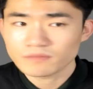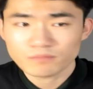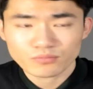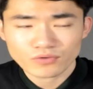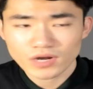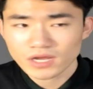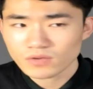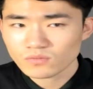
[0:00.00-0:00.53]

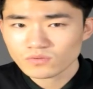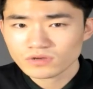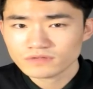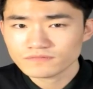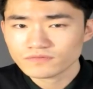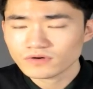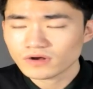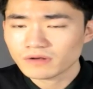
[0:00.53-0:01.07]
bright one
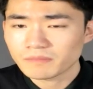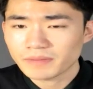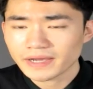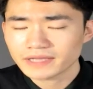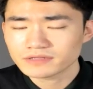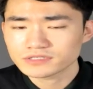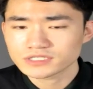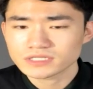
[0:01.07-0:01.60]
for
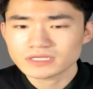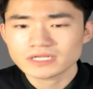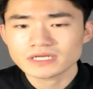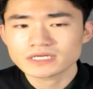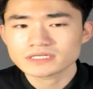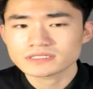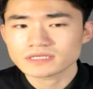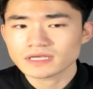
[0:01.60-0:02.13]
albino
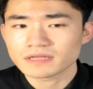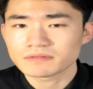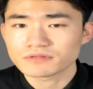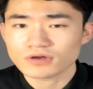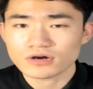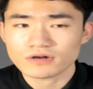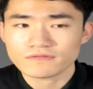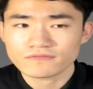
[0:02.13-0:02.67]
genetics and
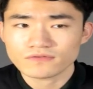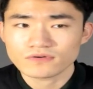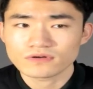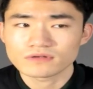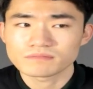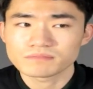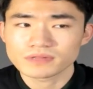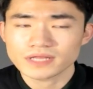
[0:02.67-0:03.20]
dark
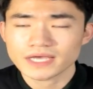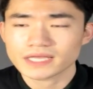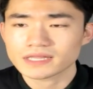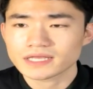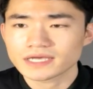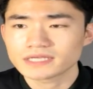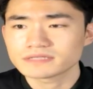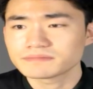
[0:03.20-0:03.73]
for Black
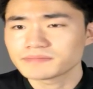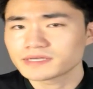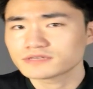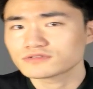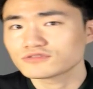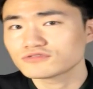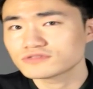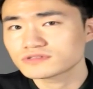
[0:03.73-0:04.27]
Knights, make
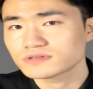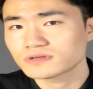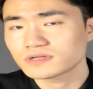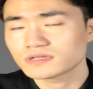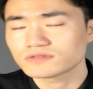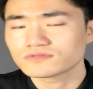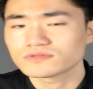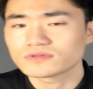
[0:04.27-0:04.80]
sure you study
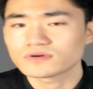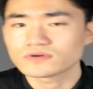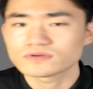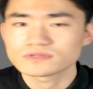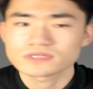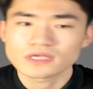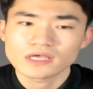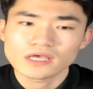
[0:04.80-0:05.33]
into
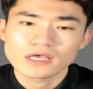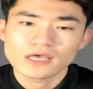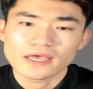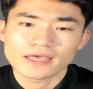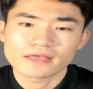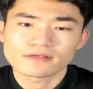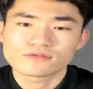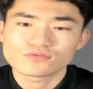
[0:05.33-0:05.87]
those
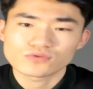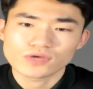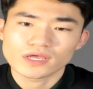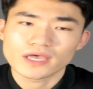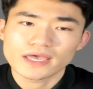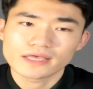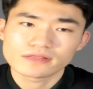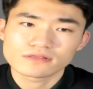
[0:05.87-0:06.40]
and
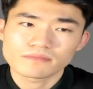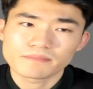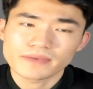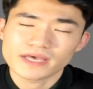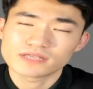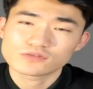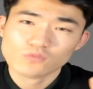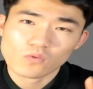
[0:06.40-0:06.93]
create the
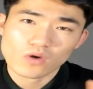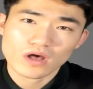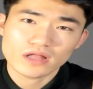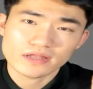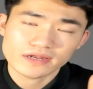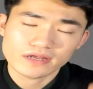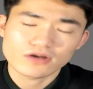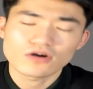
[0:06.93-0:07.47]
best
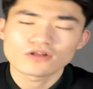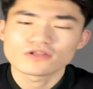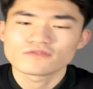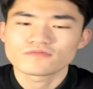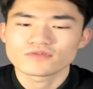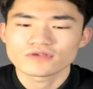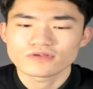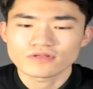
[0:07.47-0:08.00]
quality color
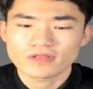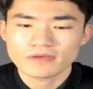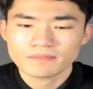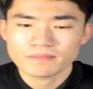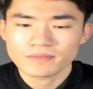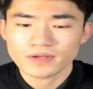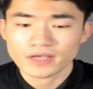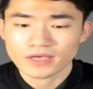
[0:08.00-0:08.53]
for your
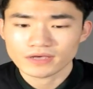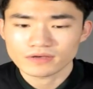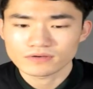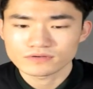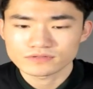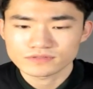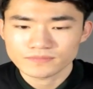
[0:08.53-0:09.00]
leopard geckos.